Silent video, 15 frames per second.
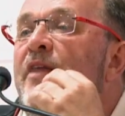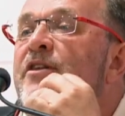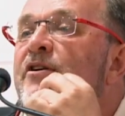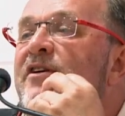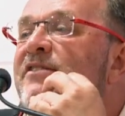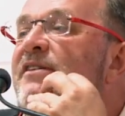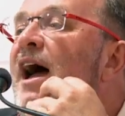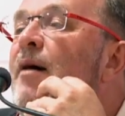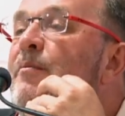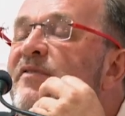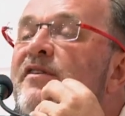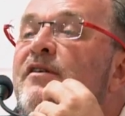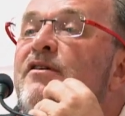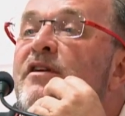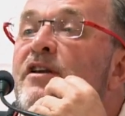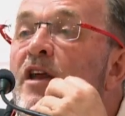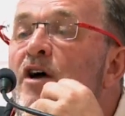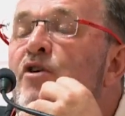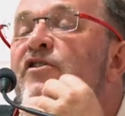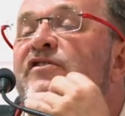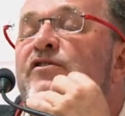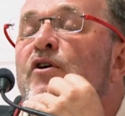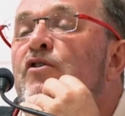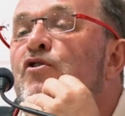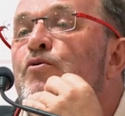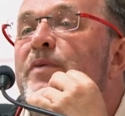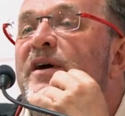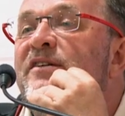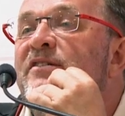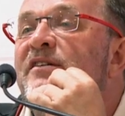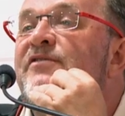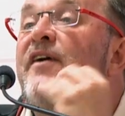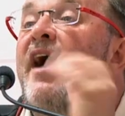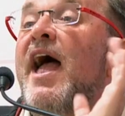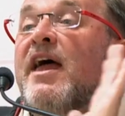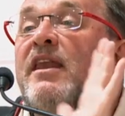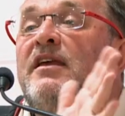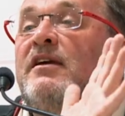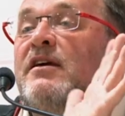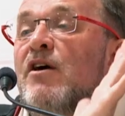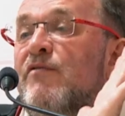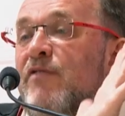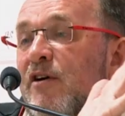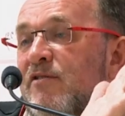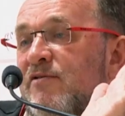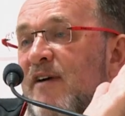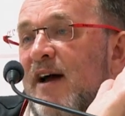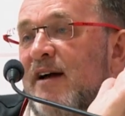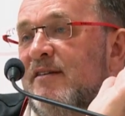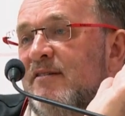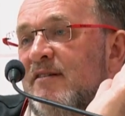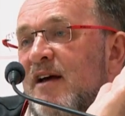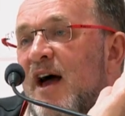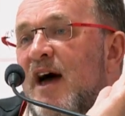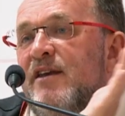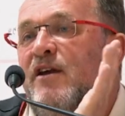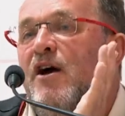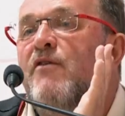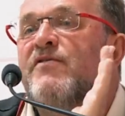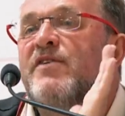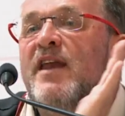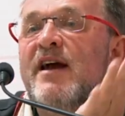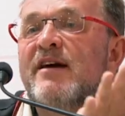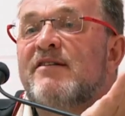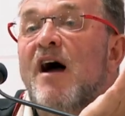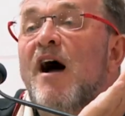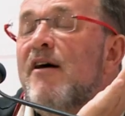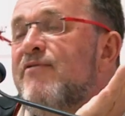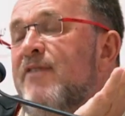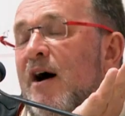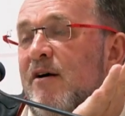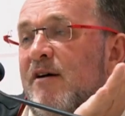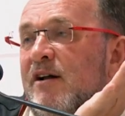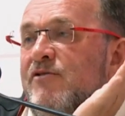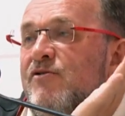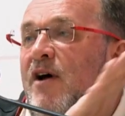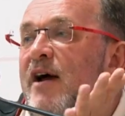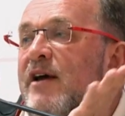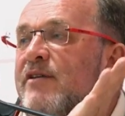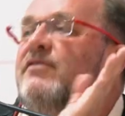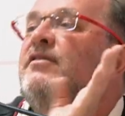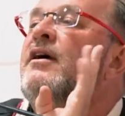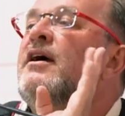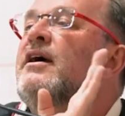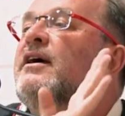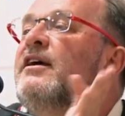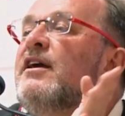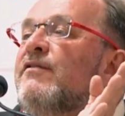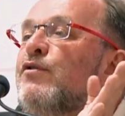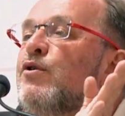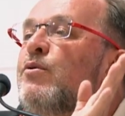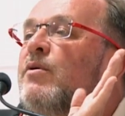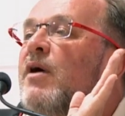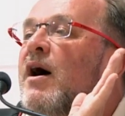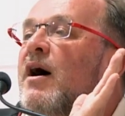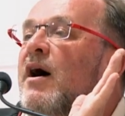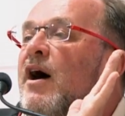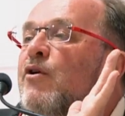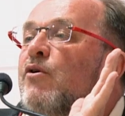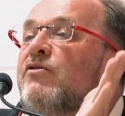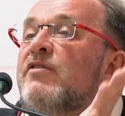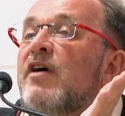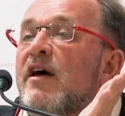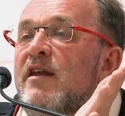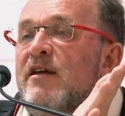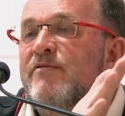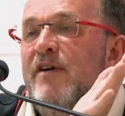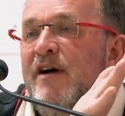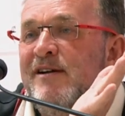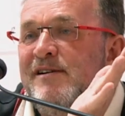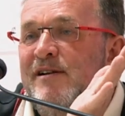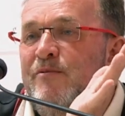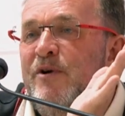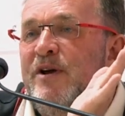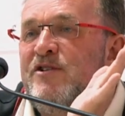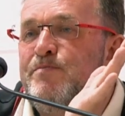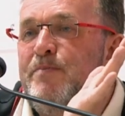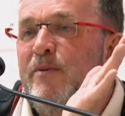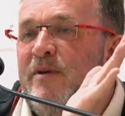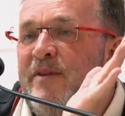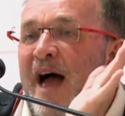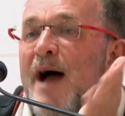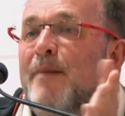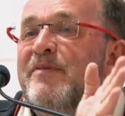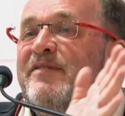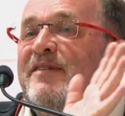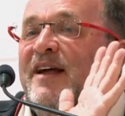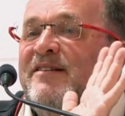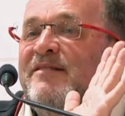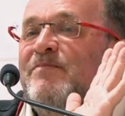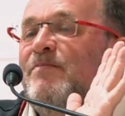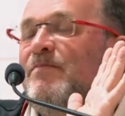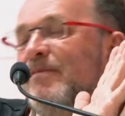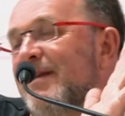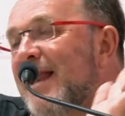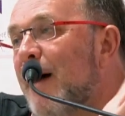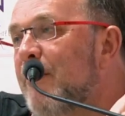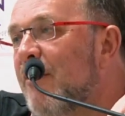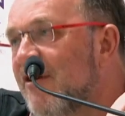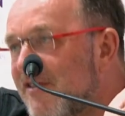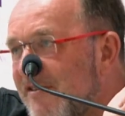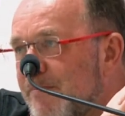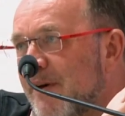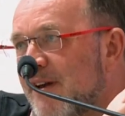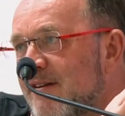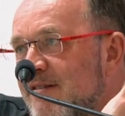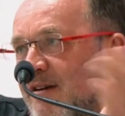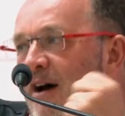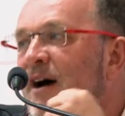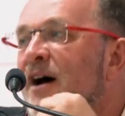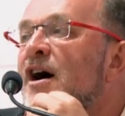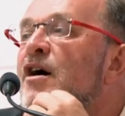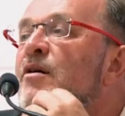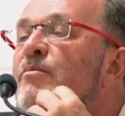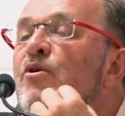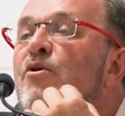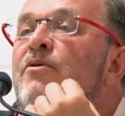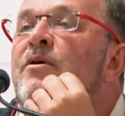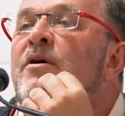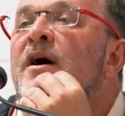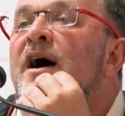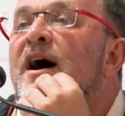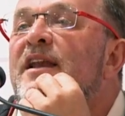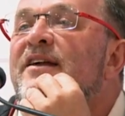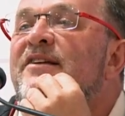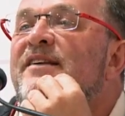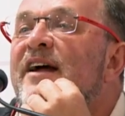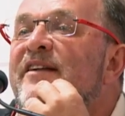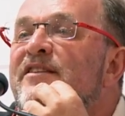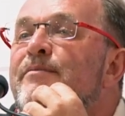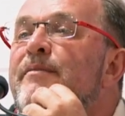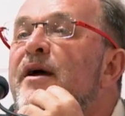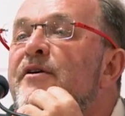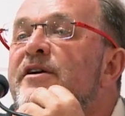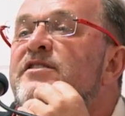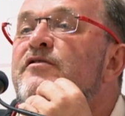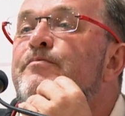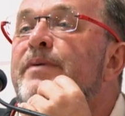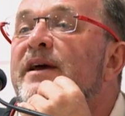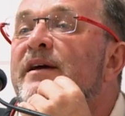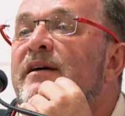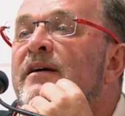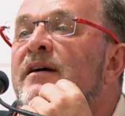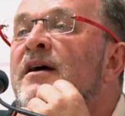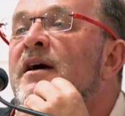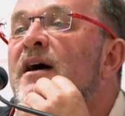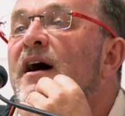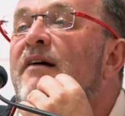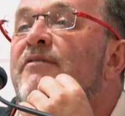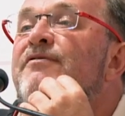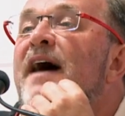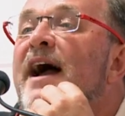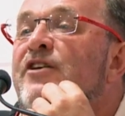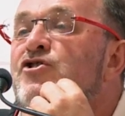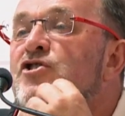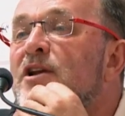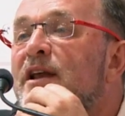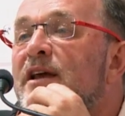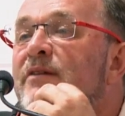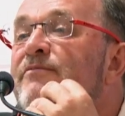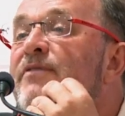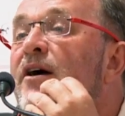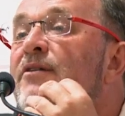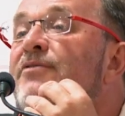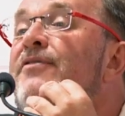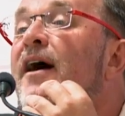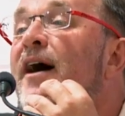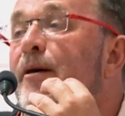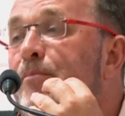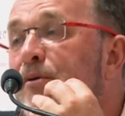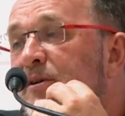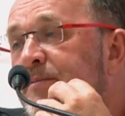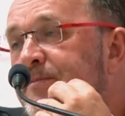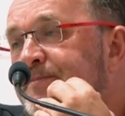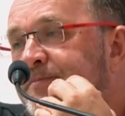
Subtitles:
There is absolutely no historical basis for any of those facts. And over the next half hour, I'll try and give you an alternate version, which perhaps less glamorous, but more at least has the merit of being factually verifiable.